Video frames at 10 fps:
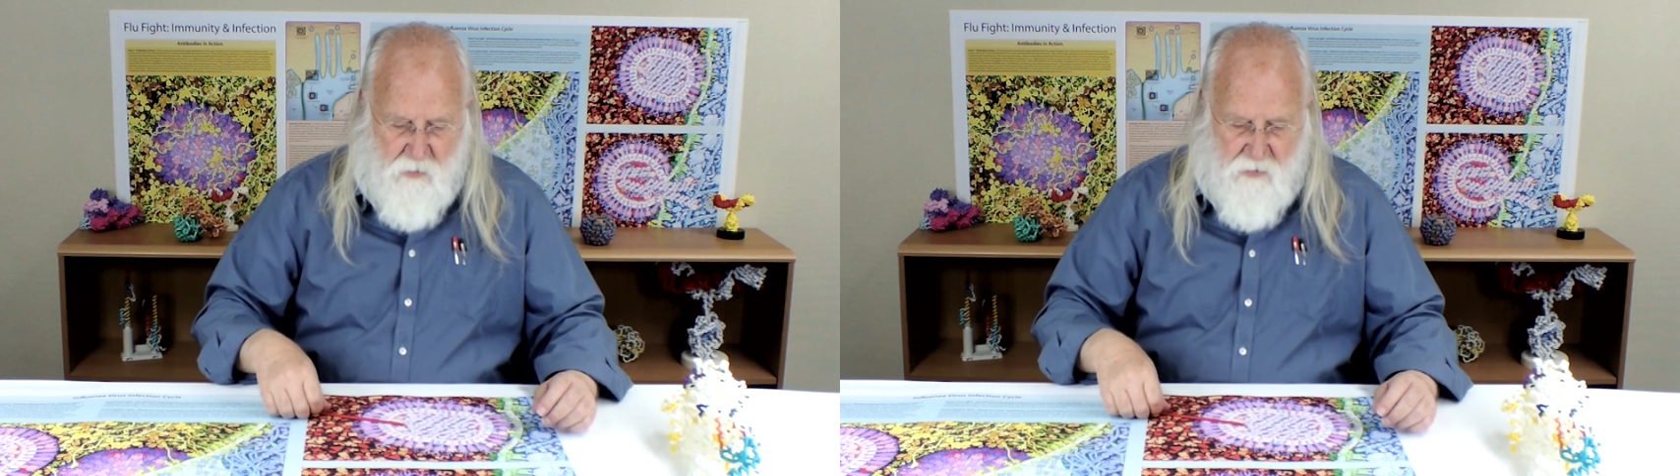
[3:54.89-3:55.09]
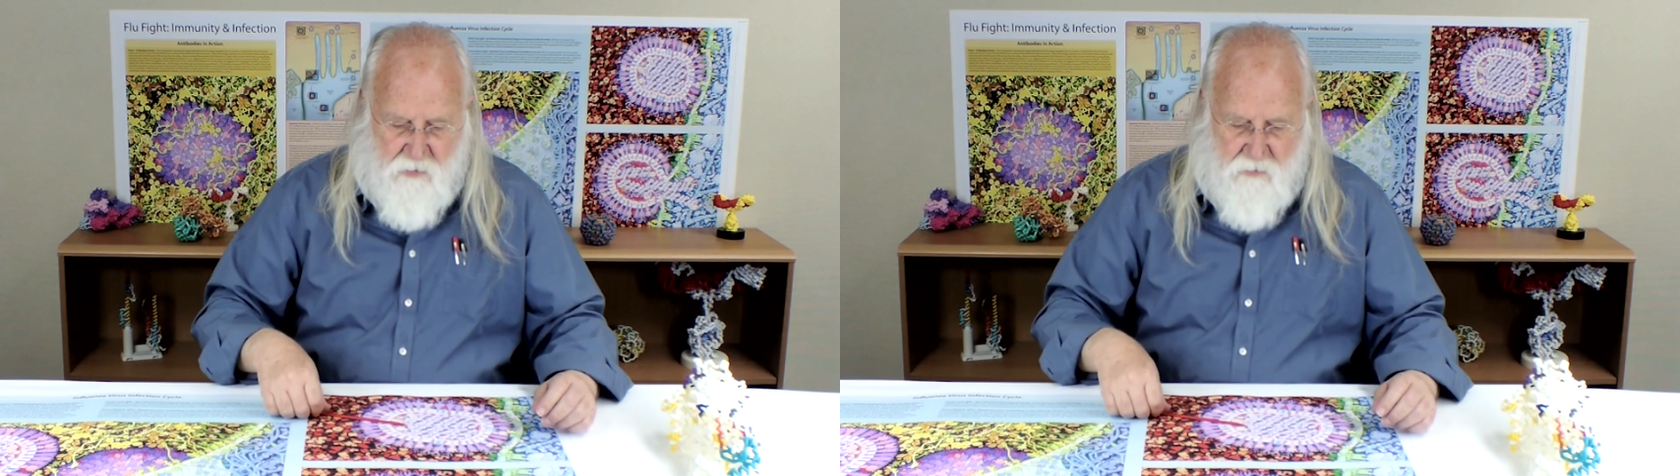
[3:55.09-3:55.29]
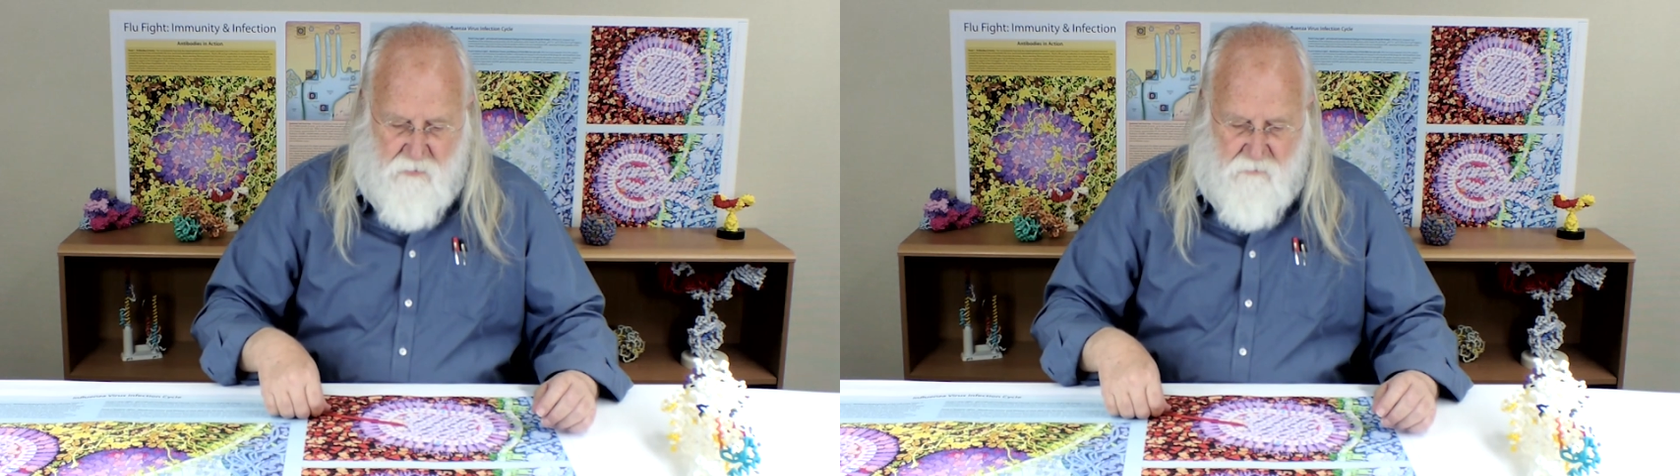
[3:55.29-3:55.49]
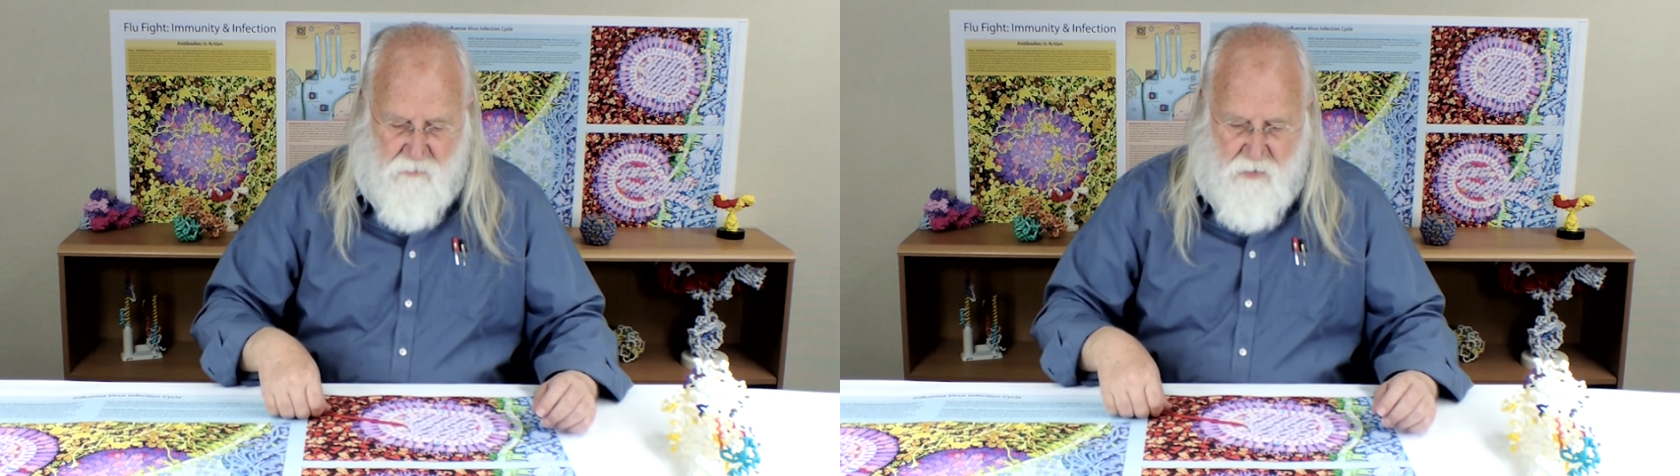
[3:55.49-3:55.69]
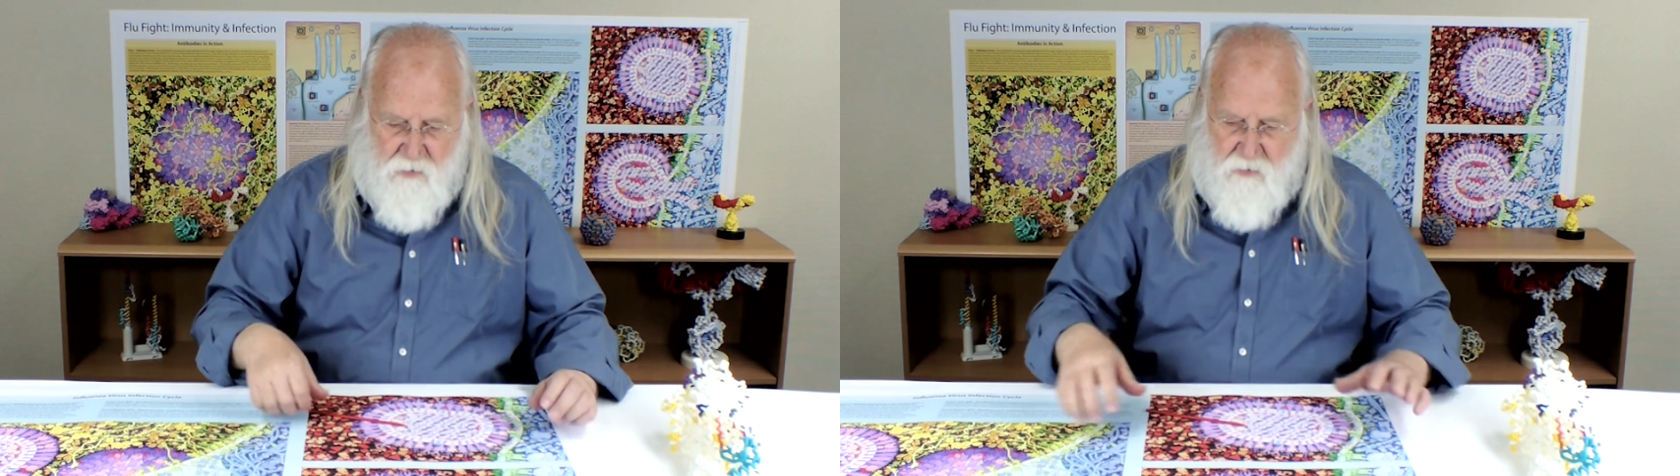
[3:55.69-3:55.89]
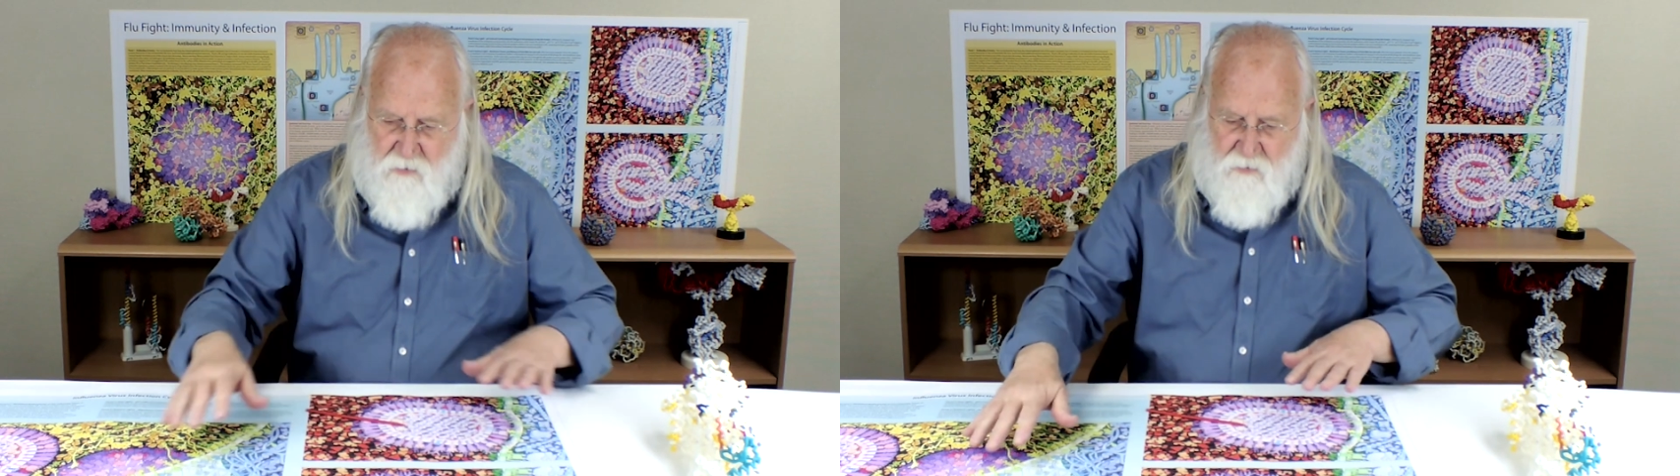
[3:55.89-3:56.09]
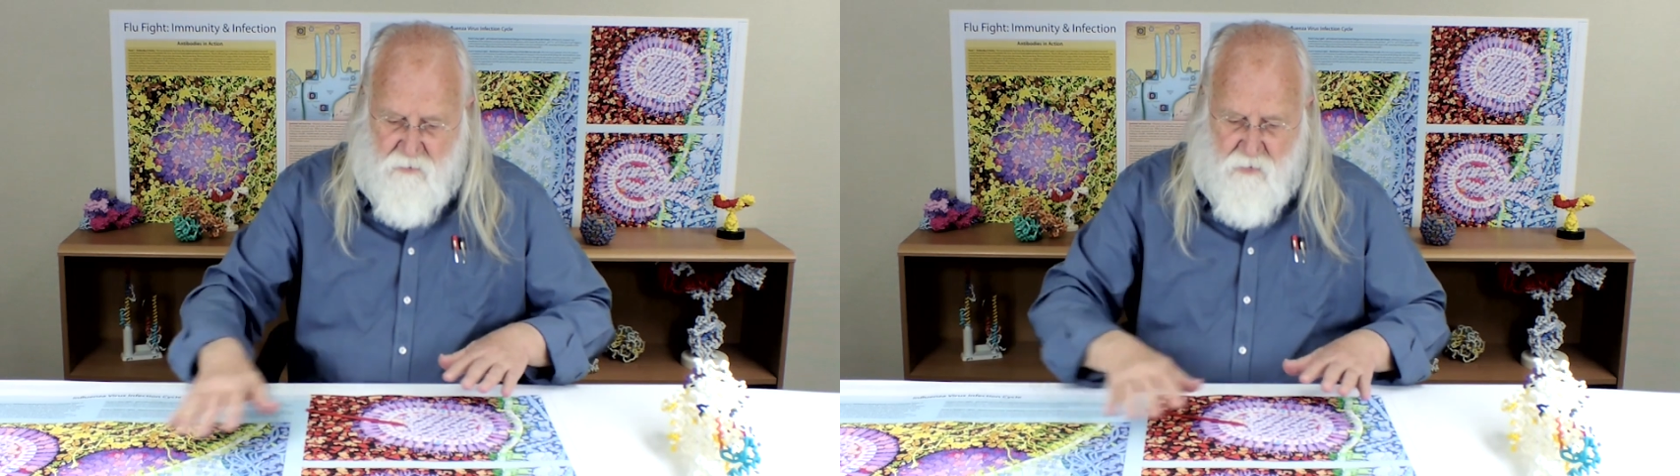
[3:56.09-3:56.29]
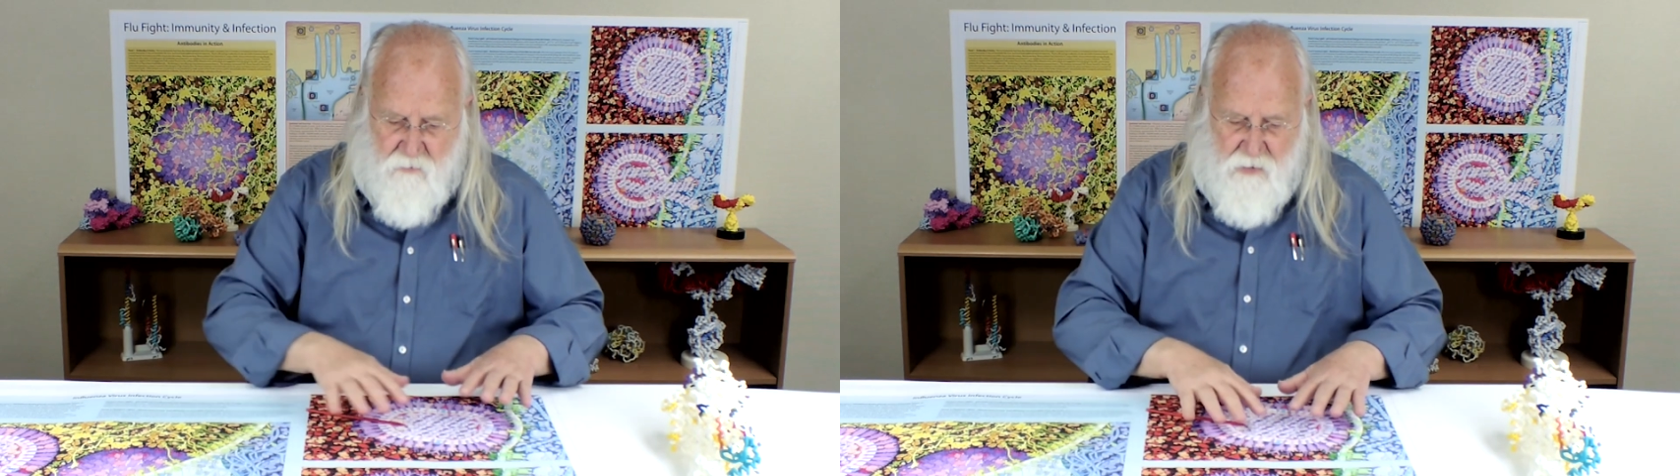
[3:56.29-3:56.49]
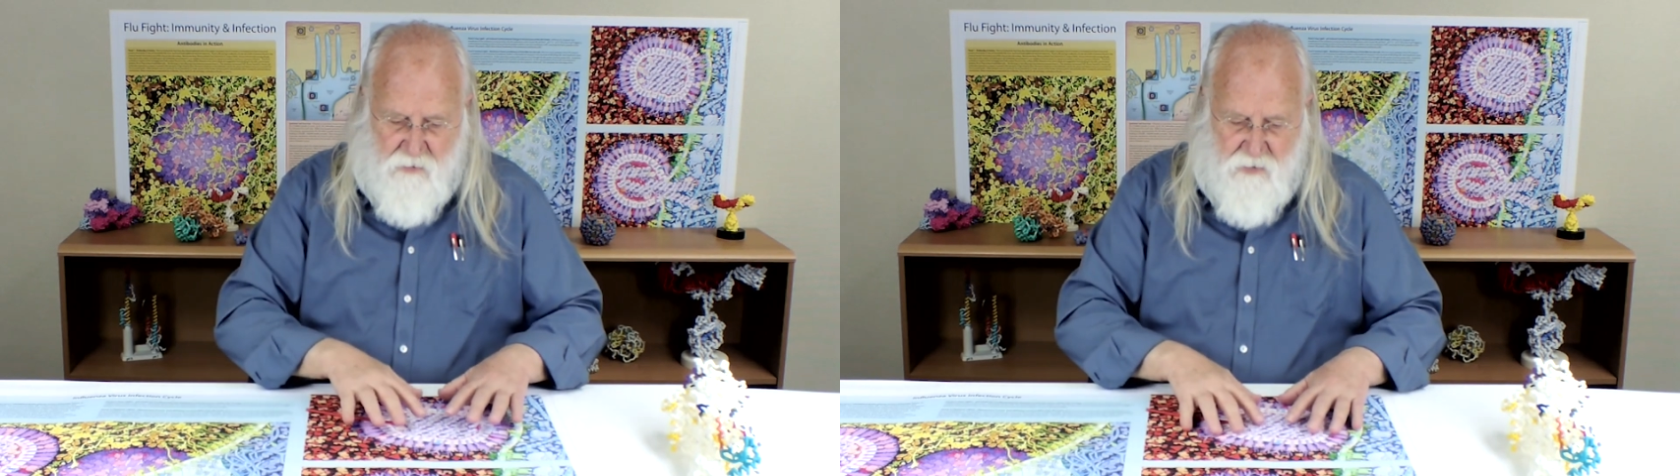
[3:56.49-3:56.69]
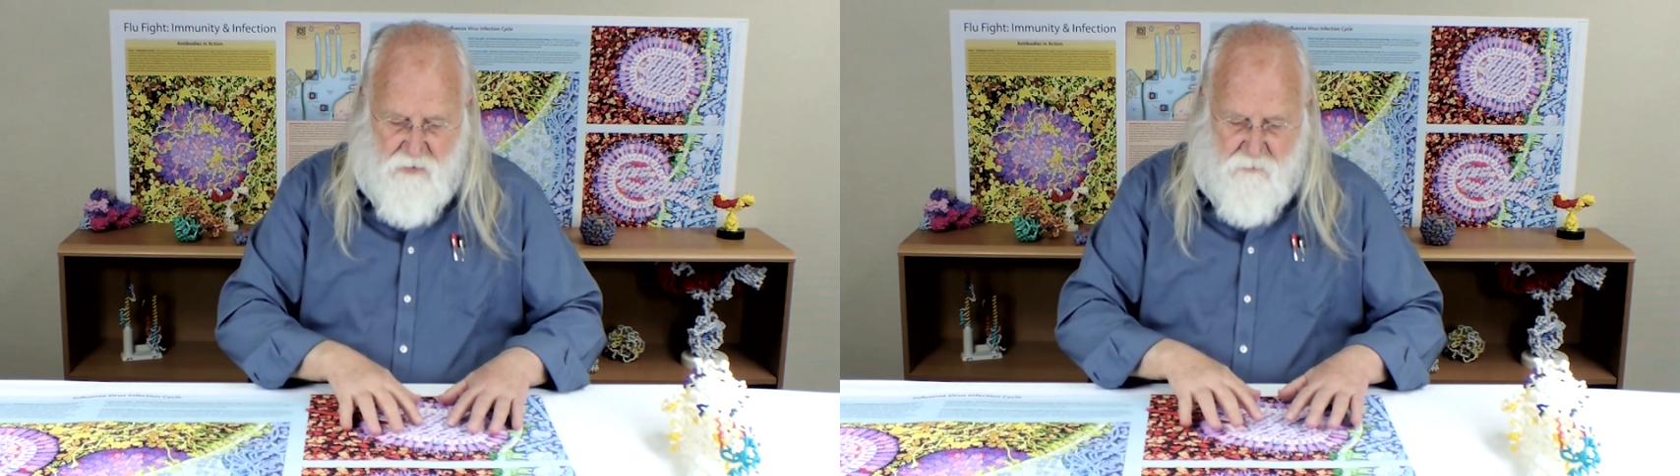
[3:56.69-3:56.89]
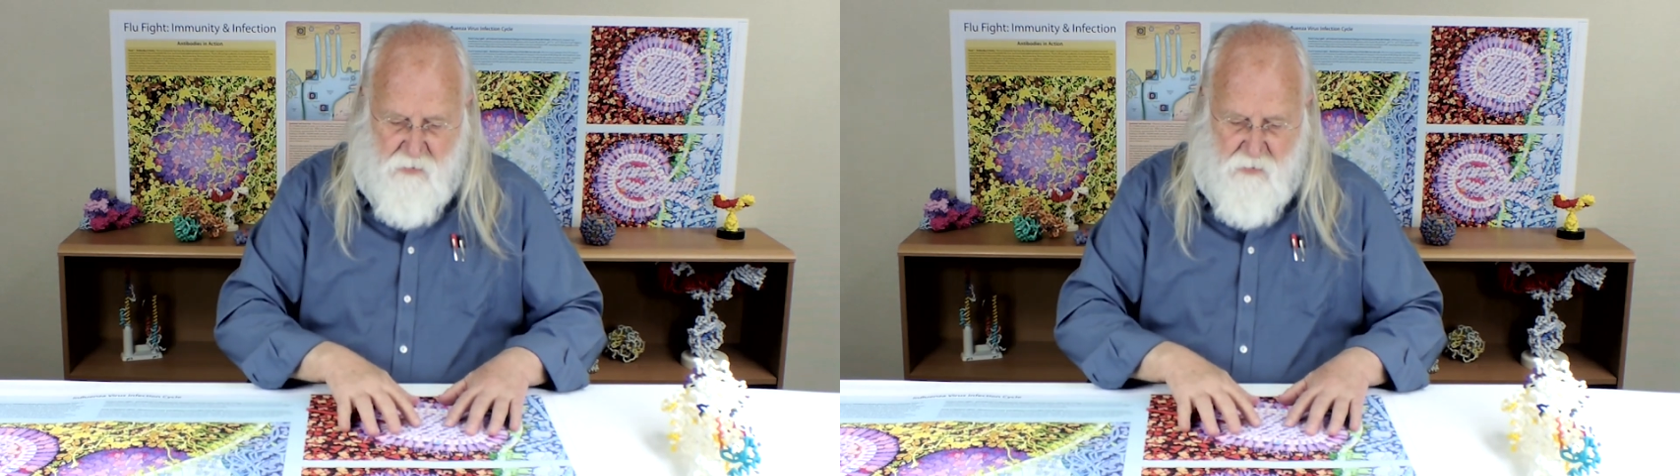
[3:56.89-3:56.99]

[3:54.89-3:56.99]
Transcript: particle. So in this